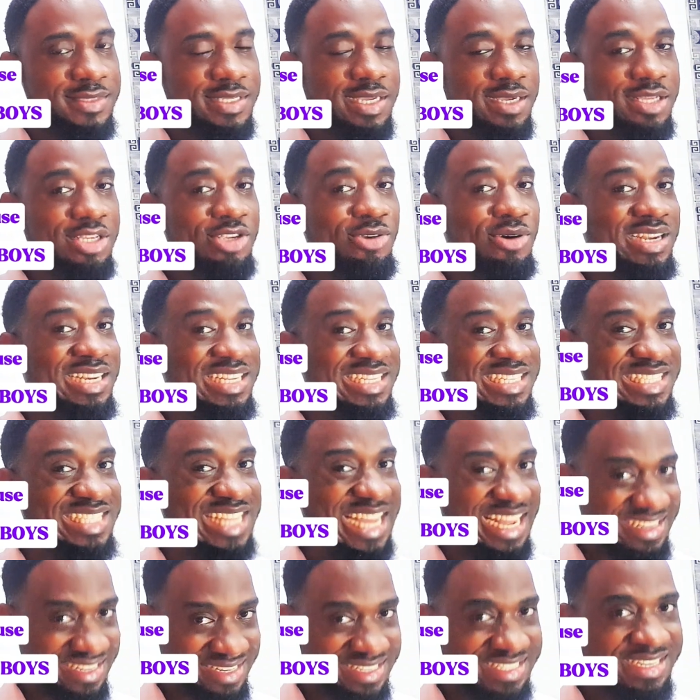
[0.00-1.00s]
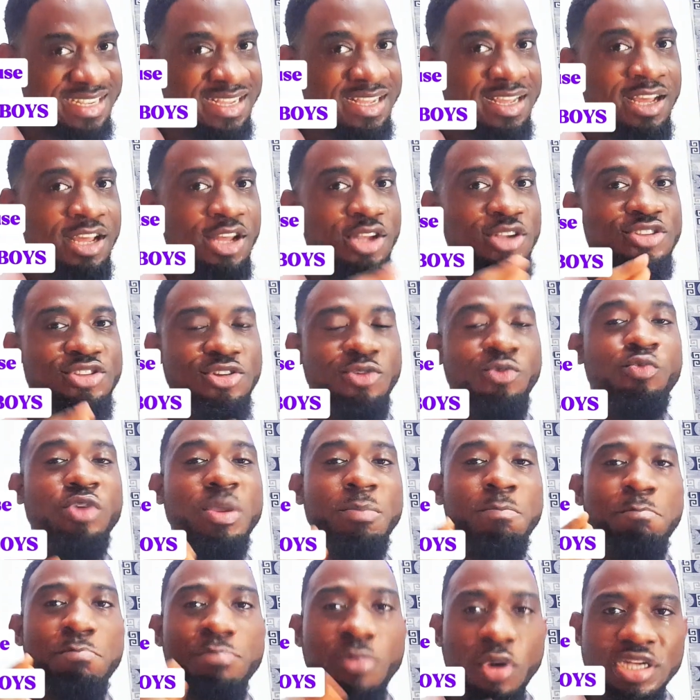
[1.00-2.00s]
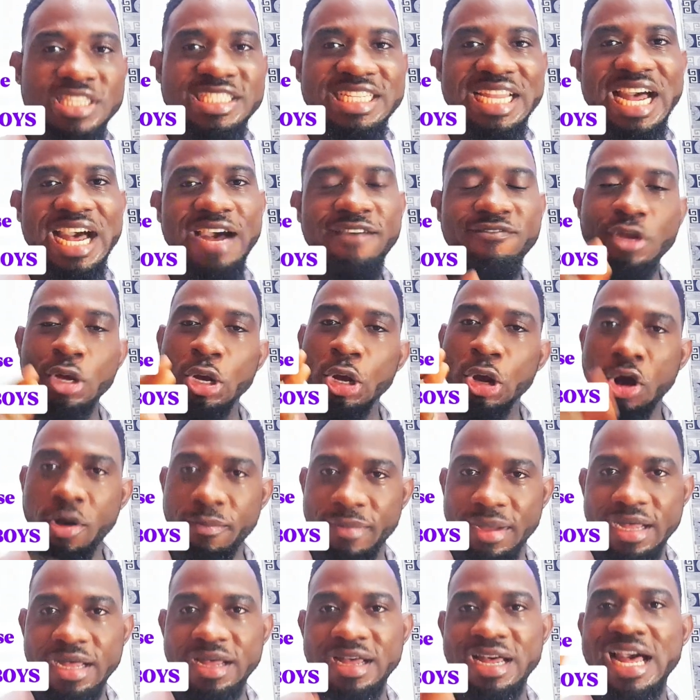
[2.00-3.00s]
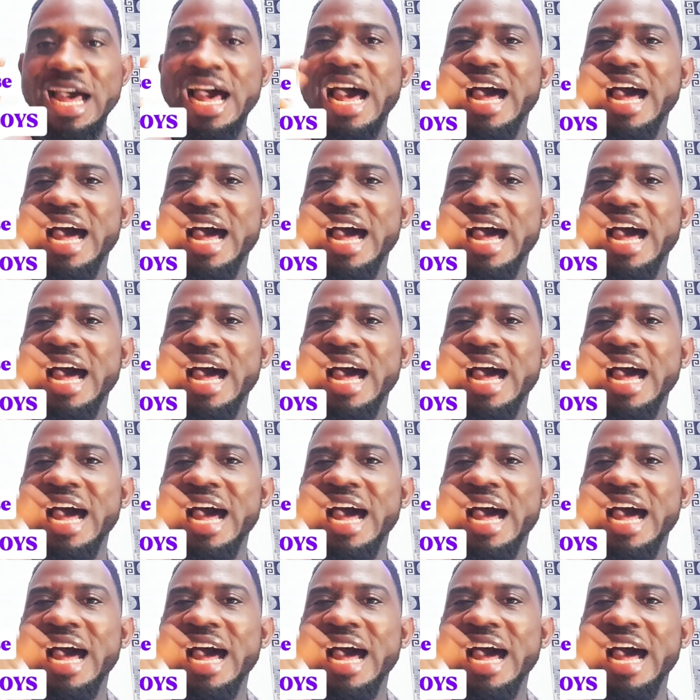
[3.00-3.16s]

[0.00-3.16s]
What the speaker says: You understand? So we must have the comma